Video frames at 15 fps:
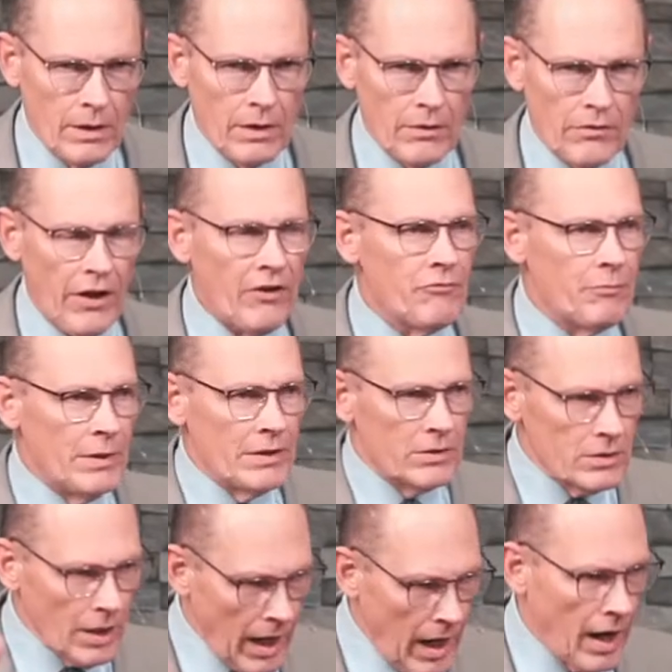They've been
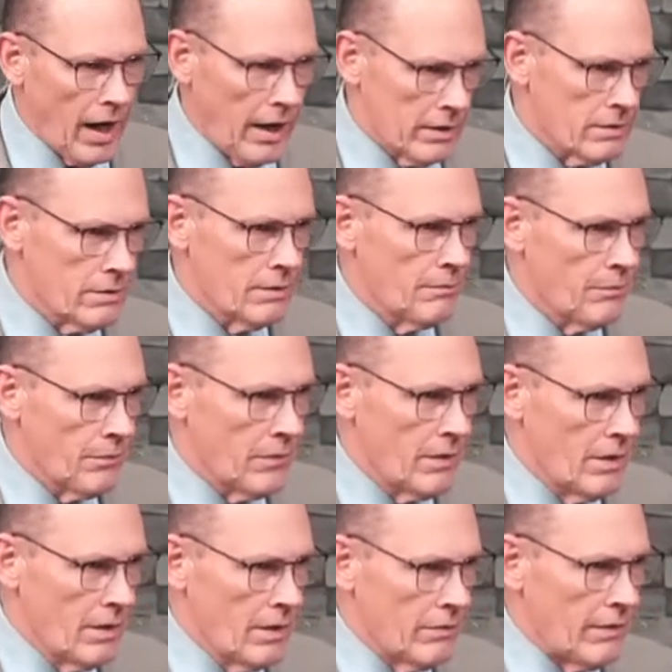taught
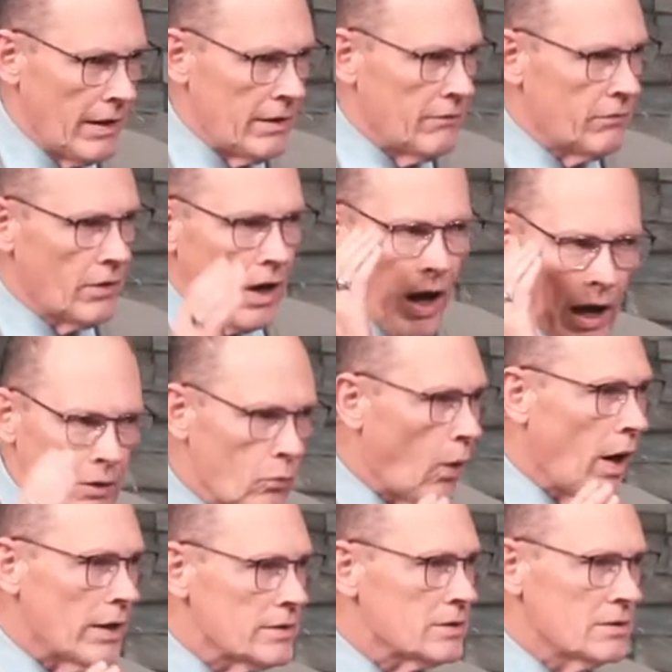that if God
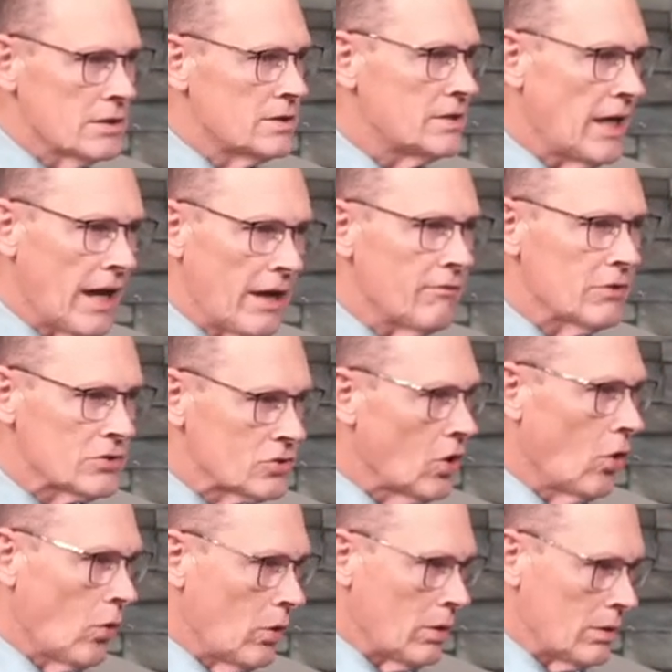wants to save a
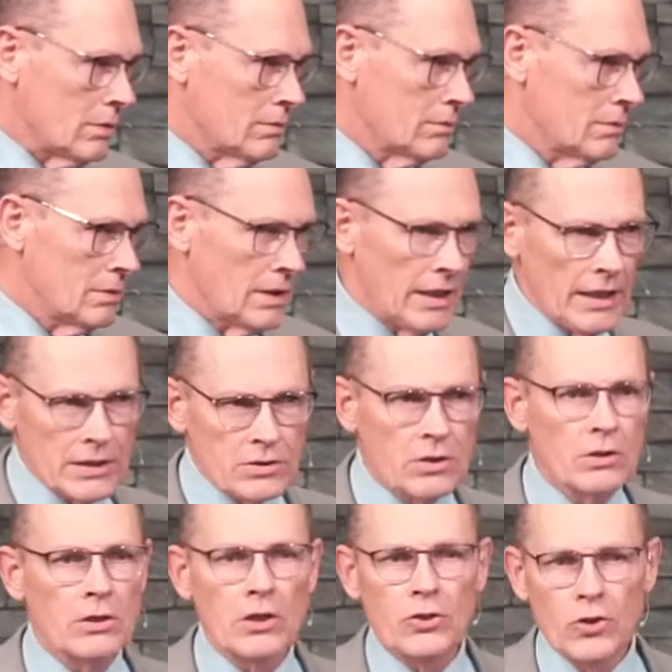soul, He's going
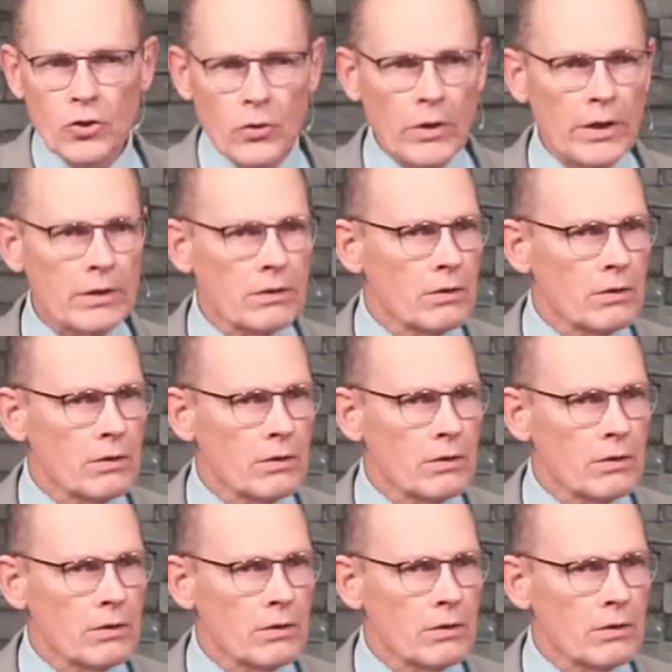to do it